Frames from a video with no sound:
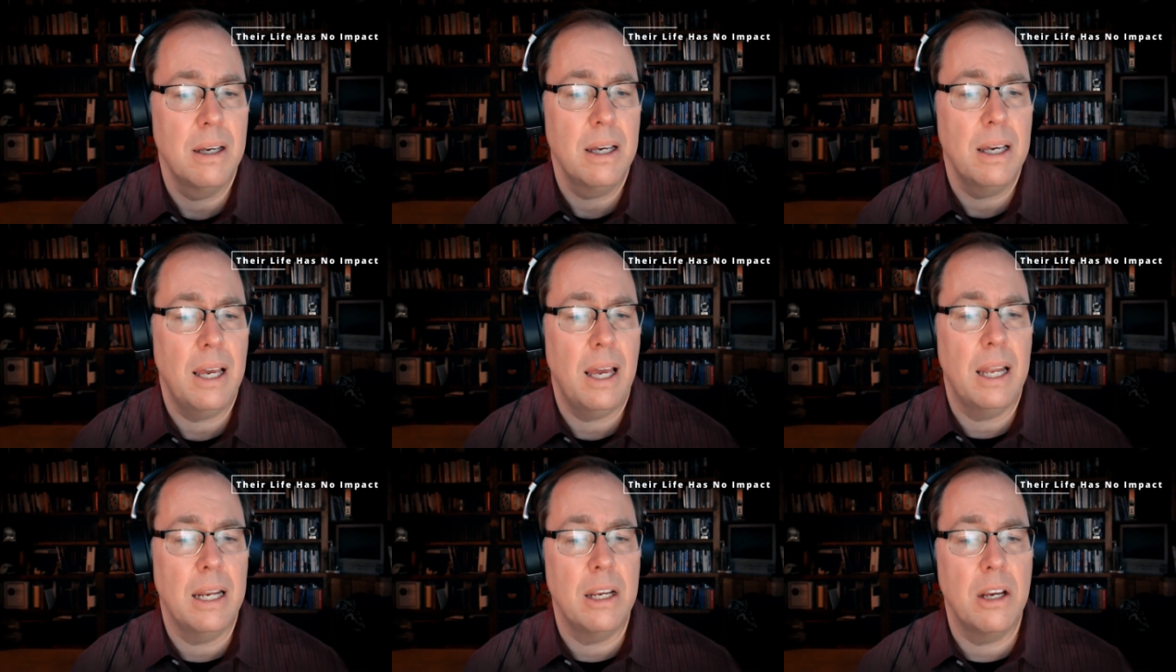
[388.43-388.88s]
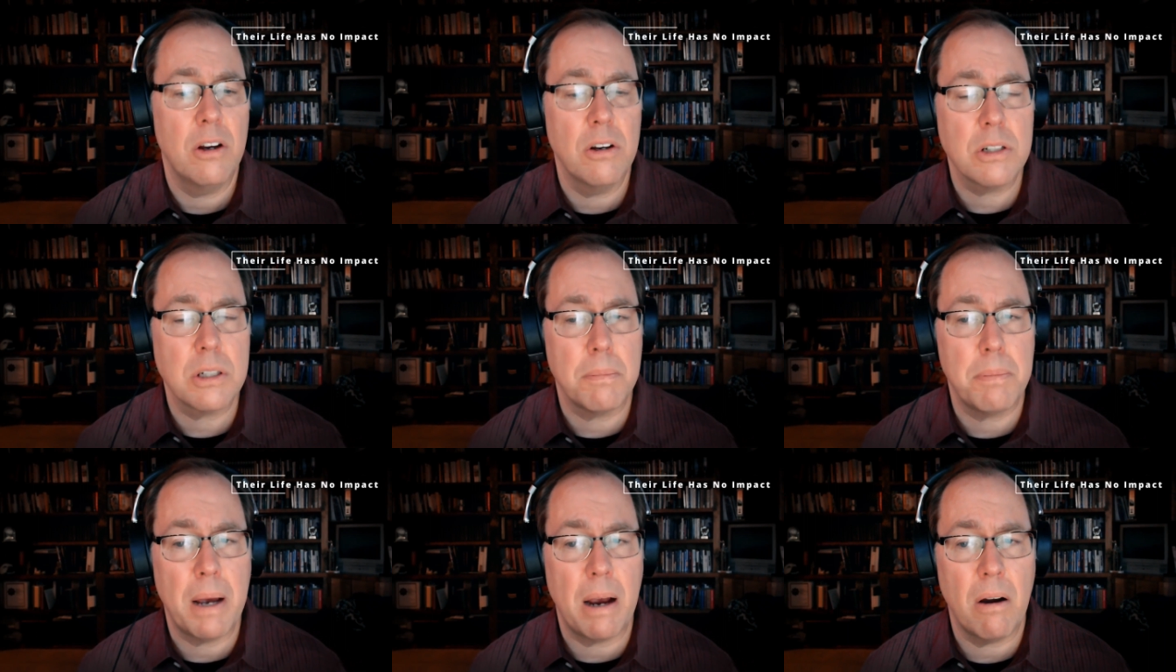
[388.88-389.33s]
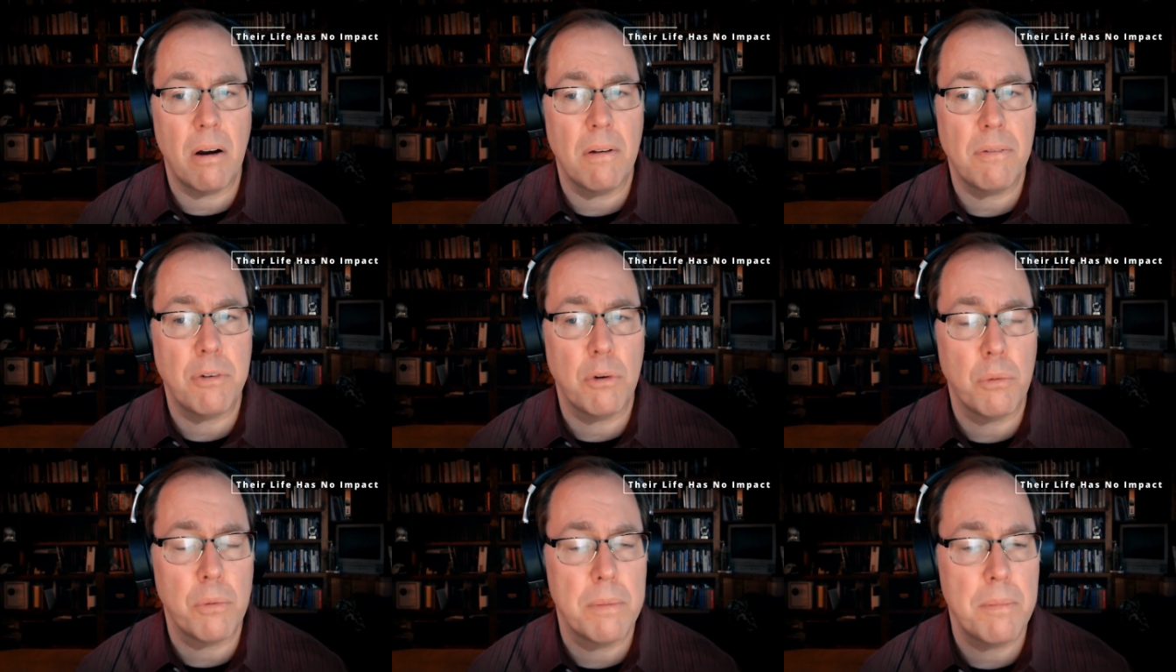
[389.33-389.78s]
And here's a
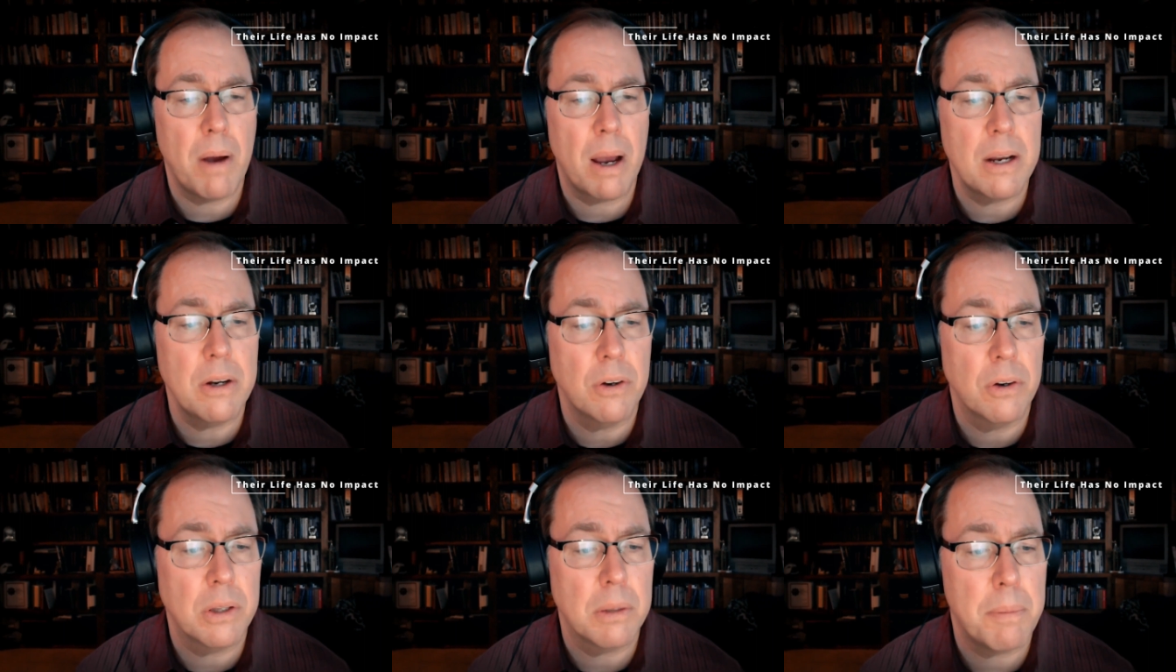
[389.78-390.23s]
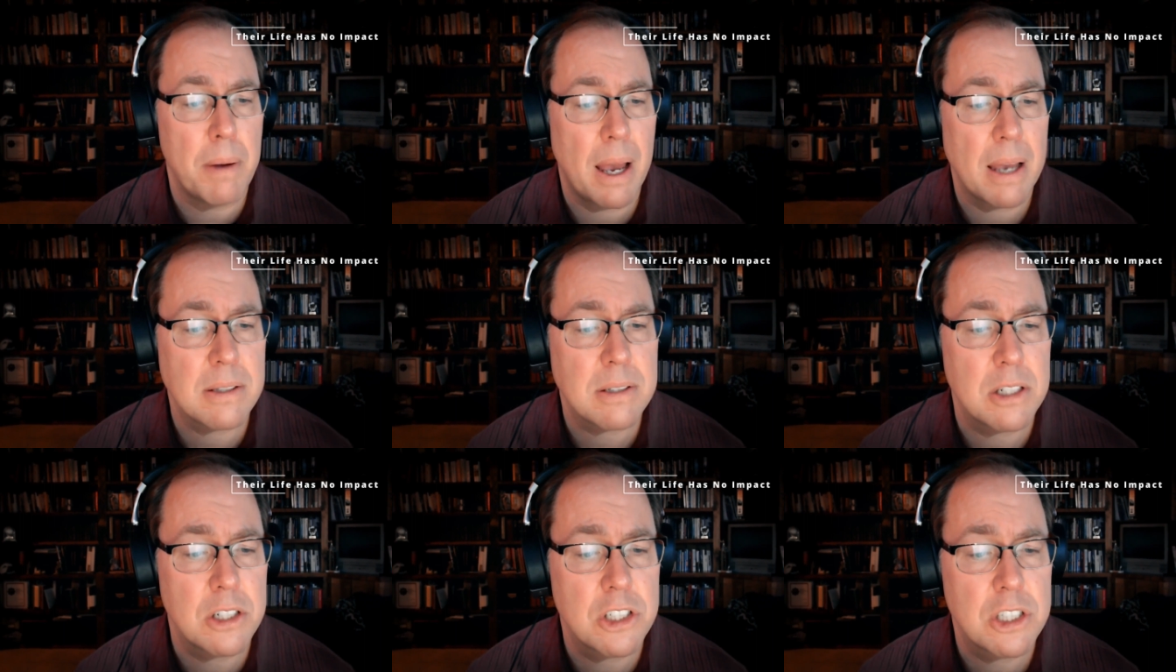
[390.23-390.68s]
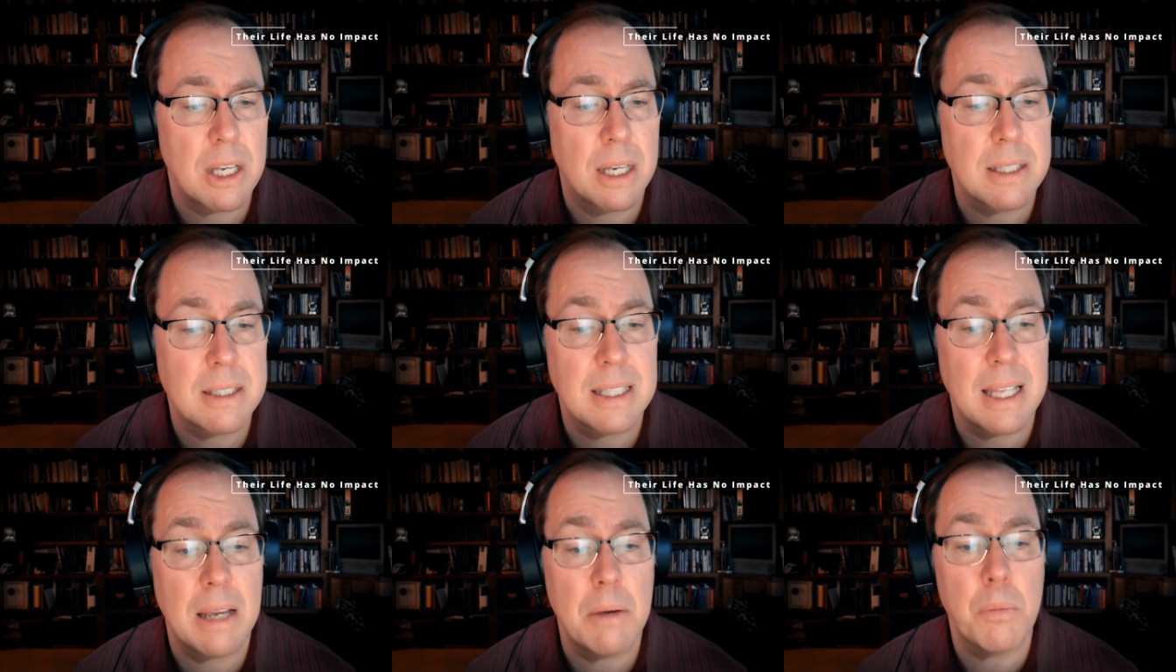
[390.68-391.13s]
powerful reminder the passage
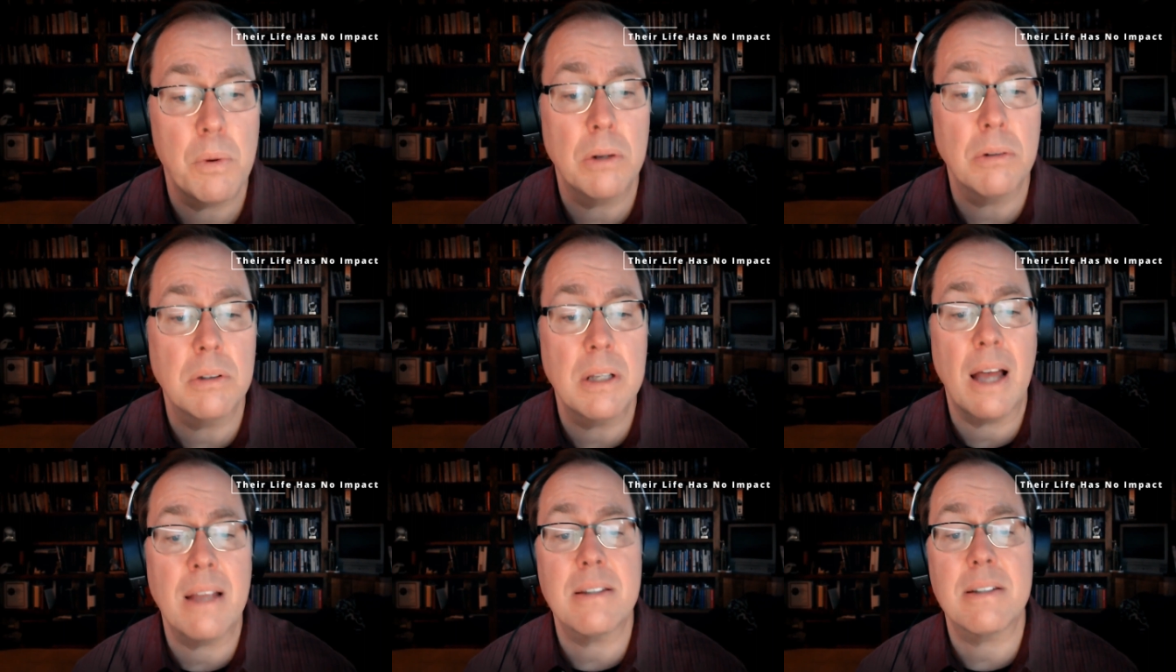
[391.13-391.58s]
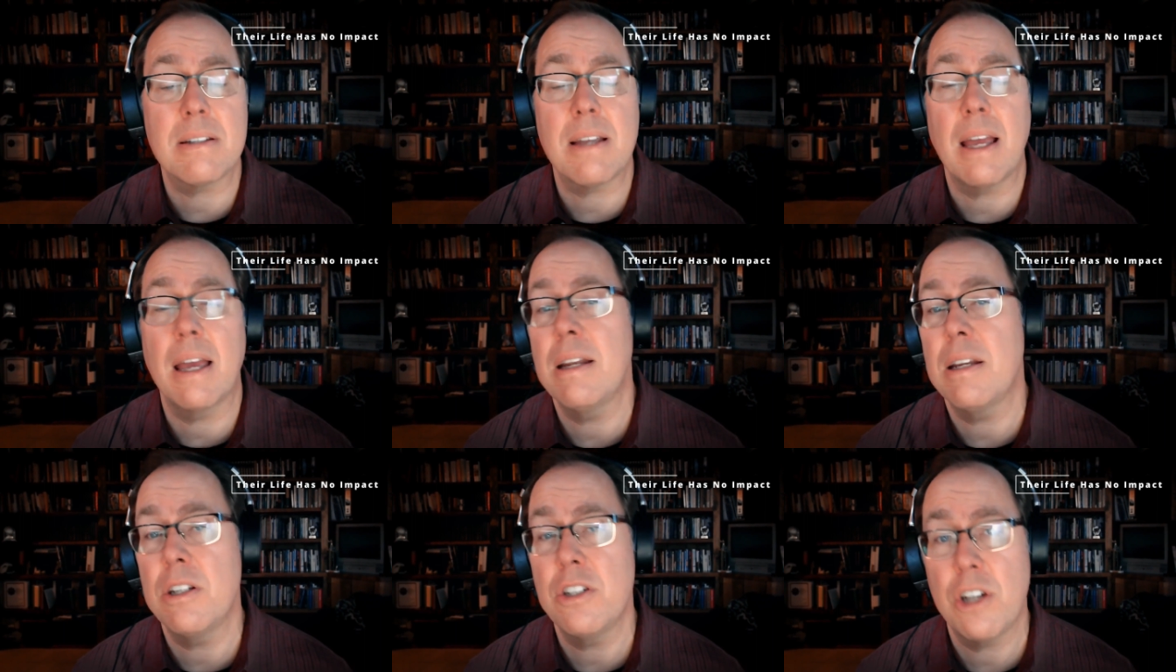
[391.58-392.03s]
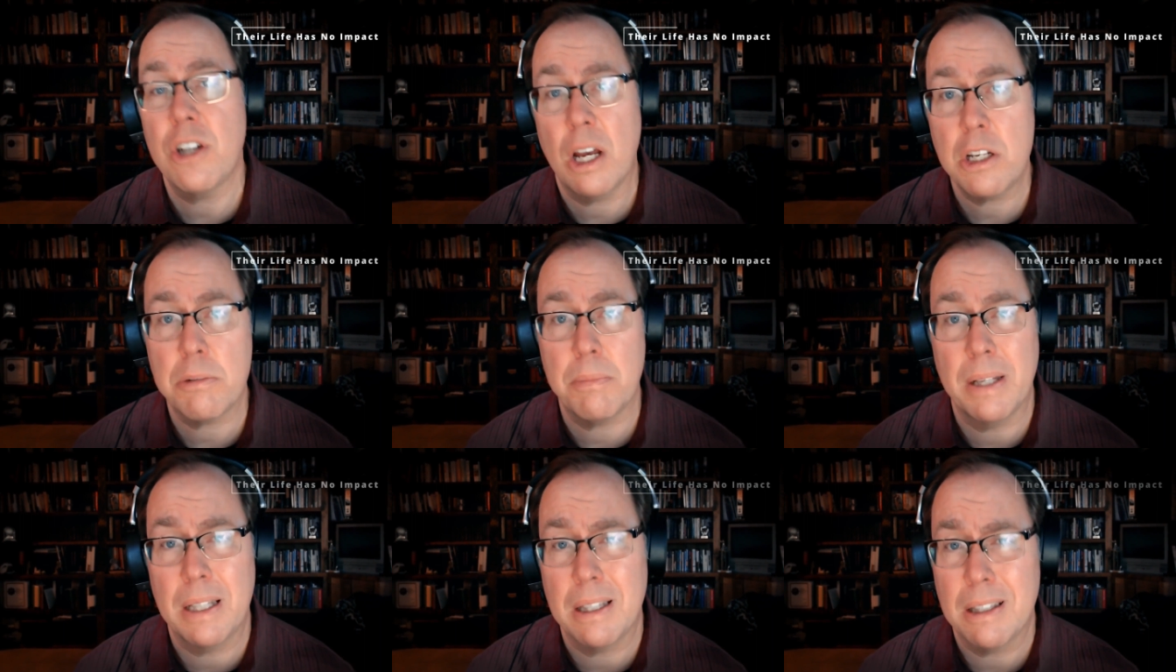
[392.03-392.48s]
says, They will not stand in judgment.